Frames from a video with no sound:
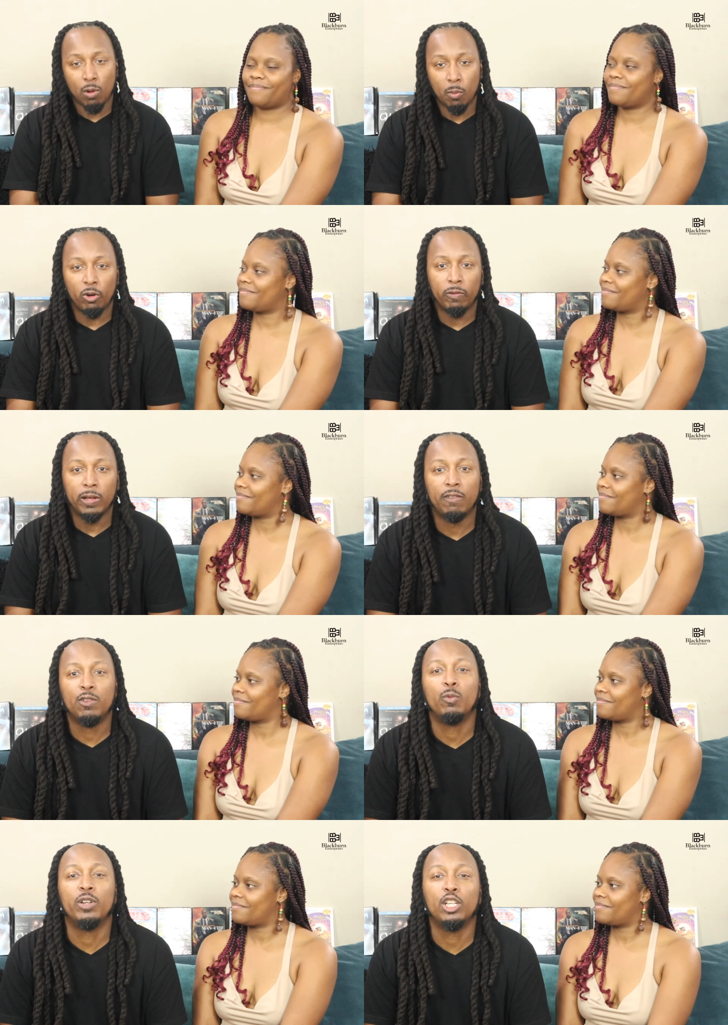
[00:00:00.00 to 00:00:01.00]
Speaker 1: one more
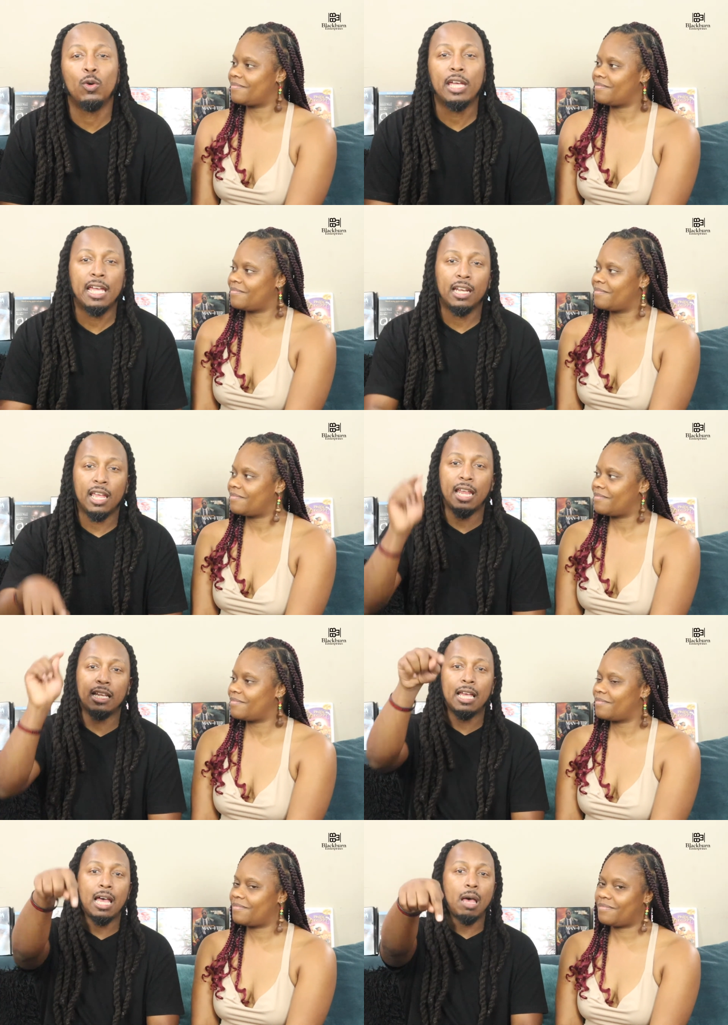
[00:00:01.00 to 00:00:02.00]
favor, you want to go ahead
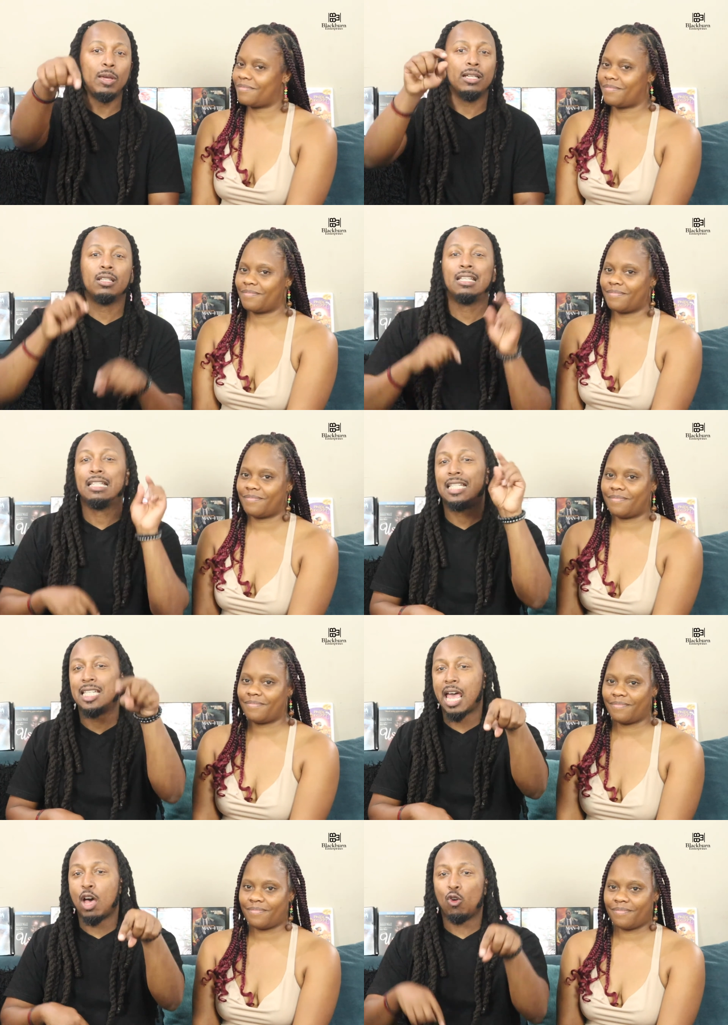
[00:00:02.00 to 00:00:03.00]
and comment
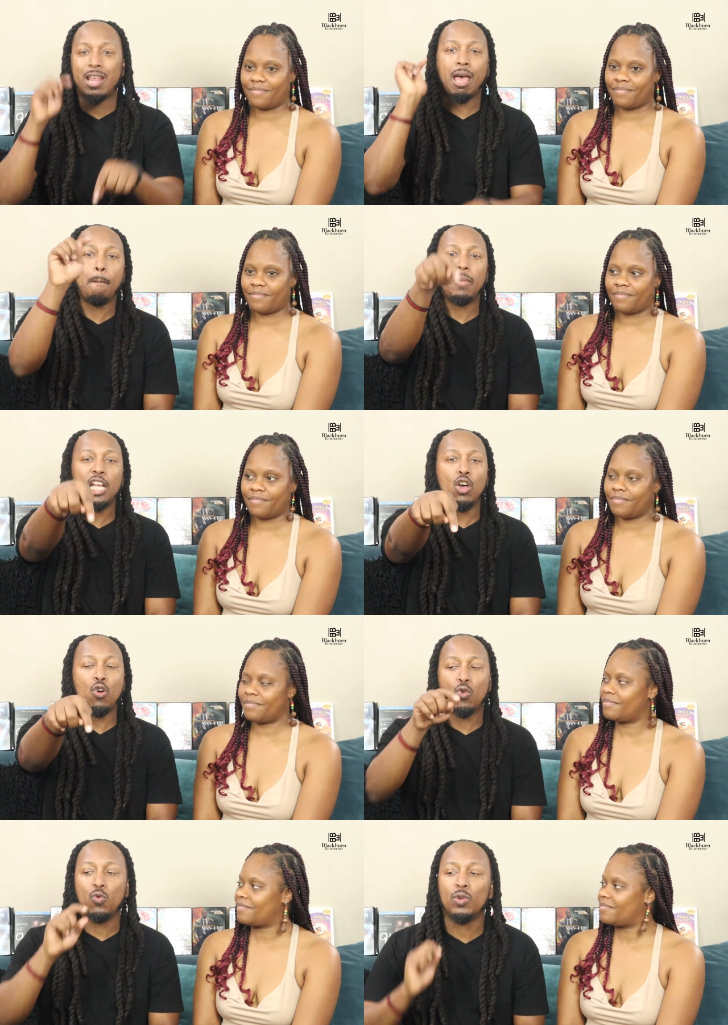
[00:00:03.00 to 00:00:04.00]
down
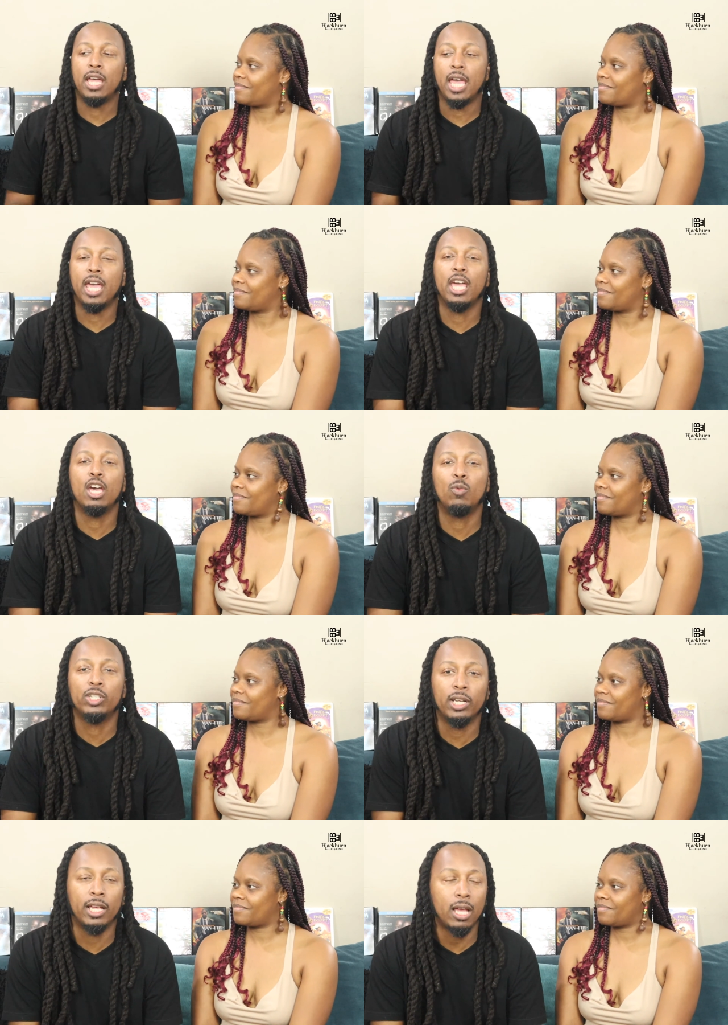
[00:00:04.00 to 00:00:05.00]
below. And
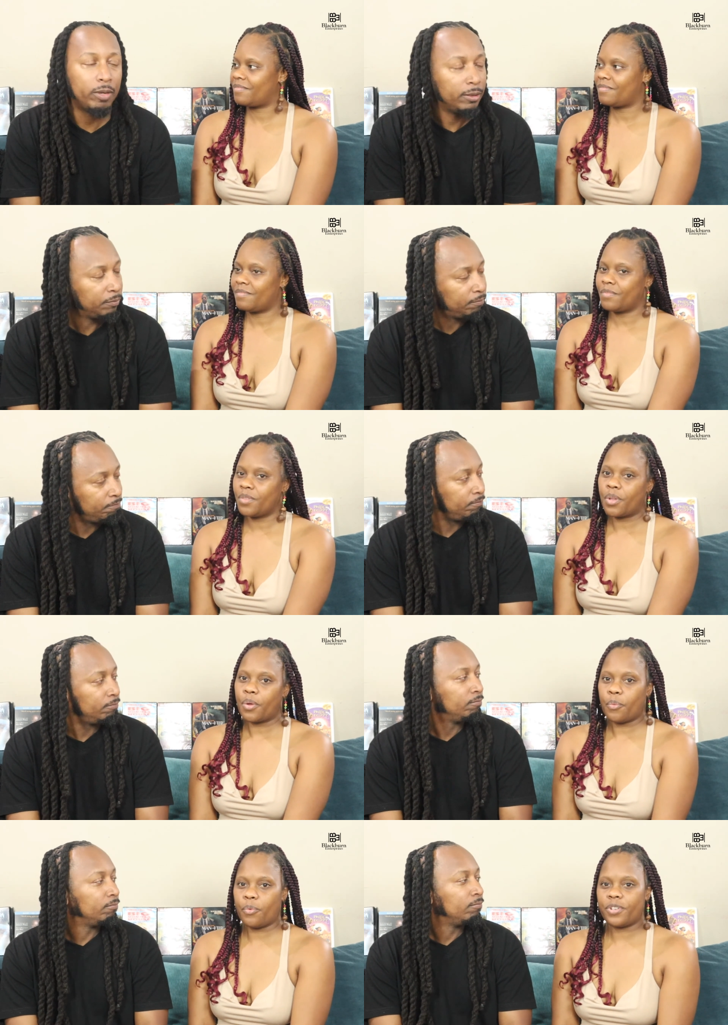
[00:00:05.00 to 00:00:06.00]
what should they comment?
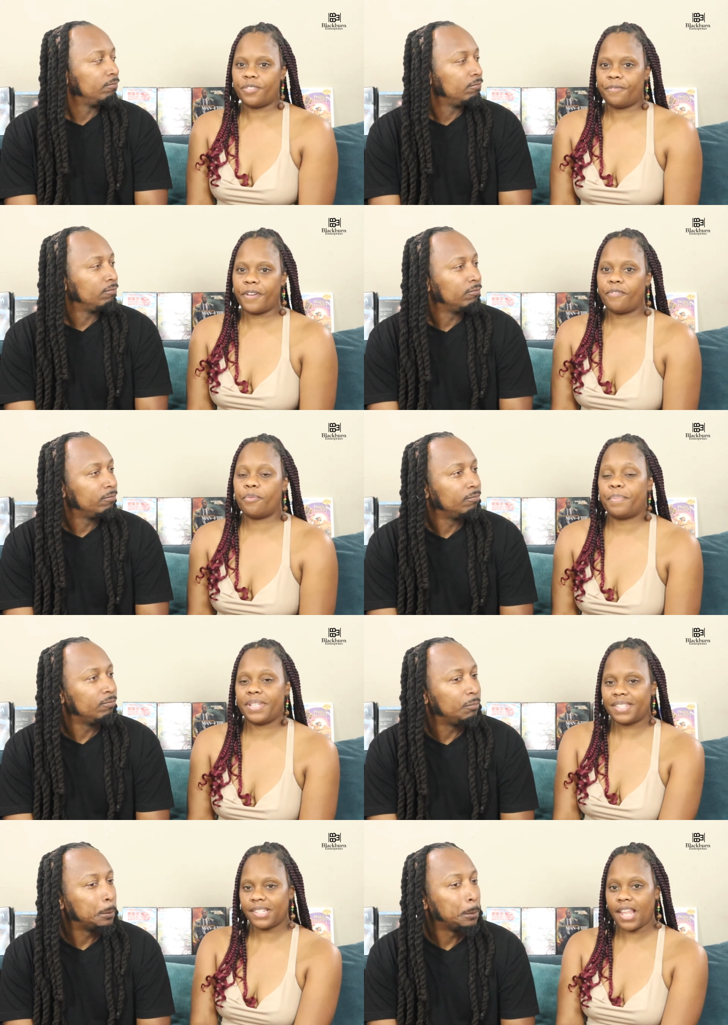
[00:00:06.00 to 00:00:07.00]
Speaker 2: What's your favorite
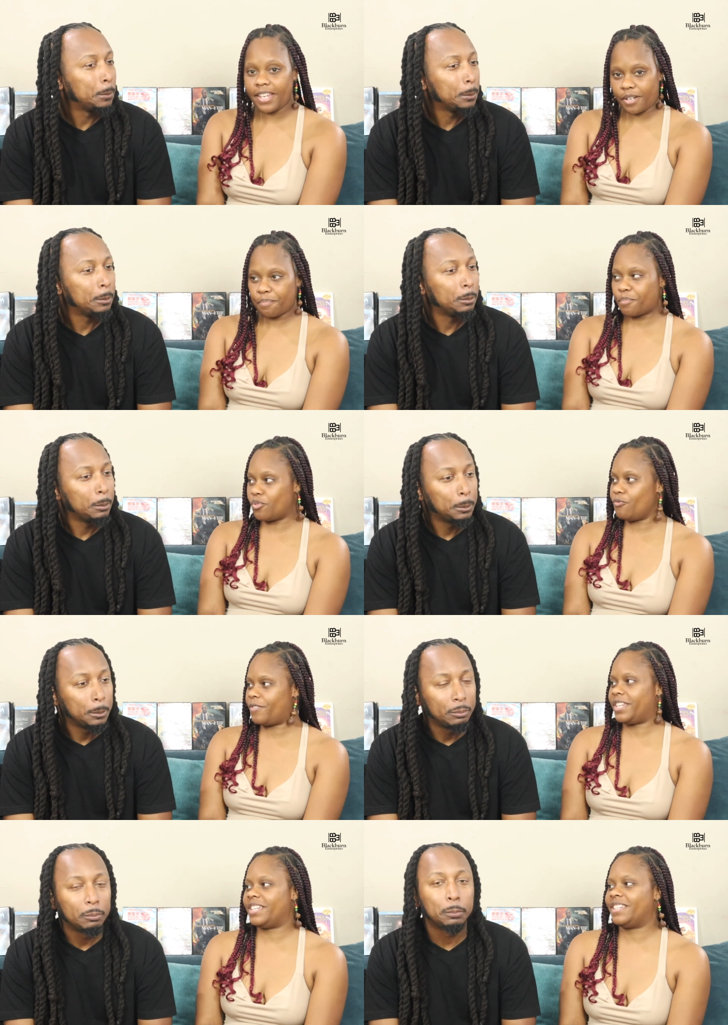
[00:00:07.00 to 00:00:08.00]
Beast-like
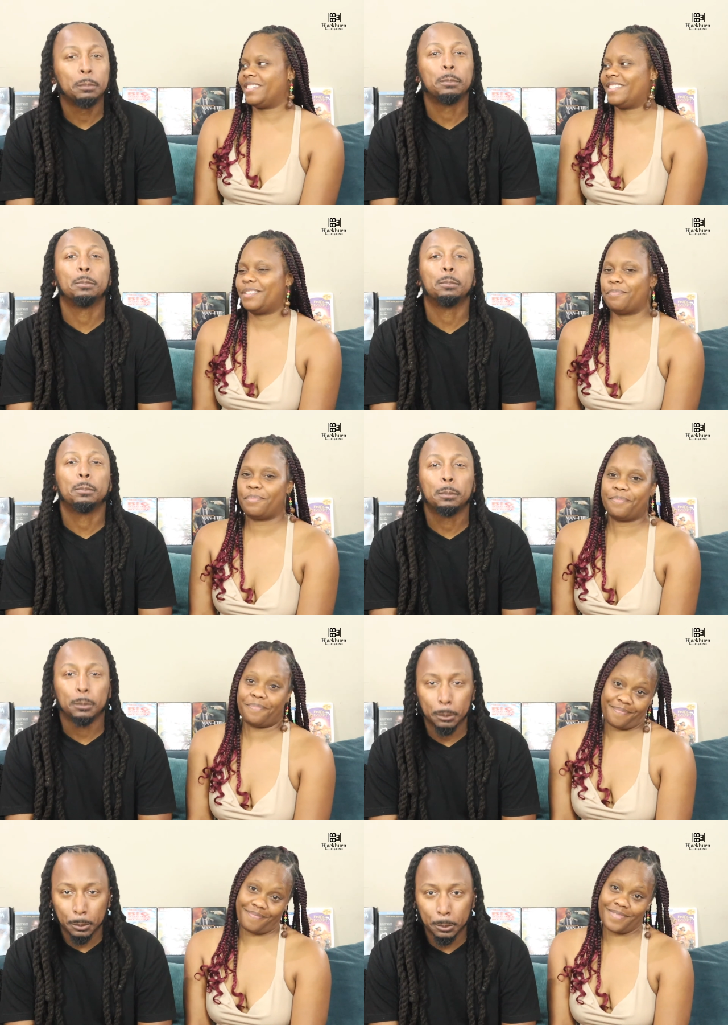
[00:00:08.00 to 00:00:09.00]
movie?
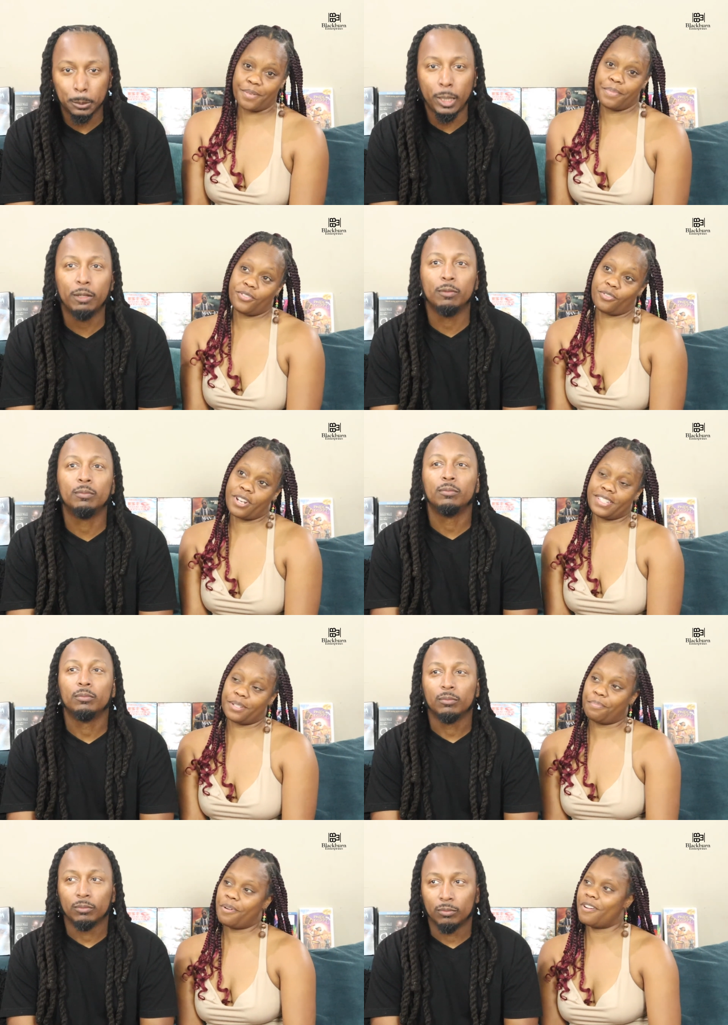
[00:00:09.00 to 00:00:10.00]
Mm-hmm. Be
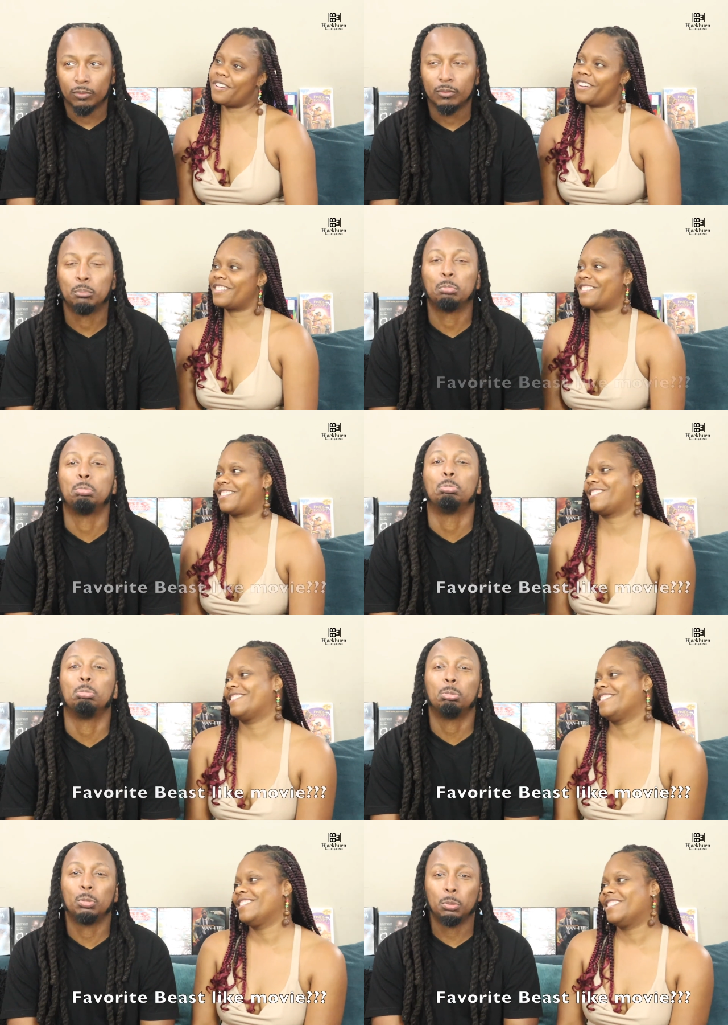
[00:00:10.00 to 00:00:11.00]
Jurassic Park,
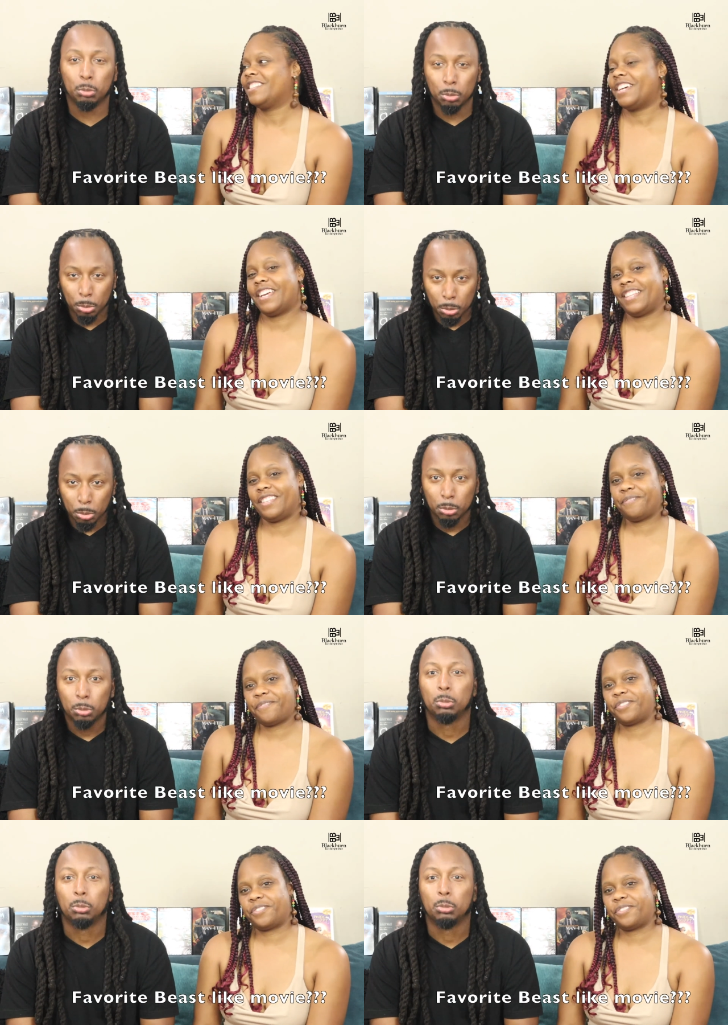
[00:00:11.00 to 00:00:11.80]
Speaker 1: mm-hmm.
Speaker 2: Alien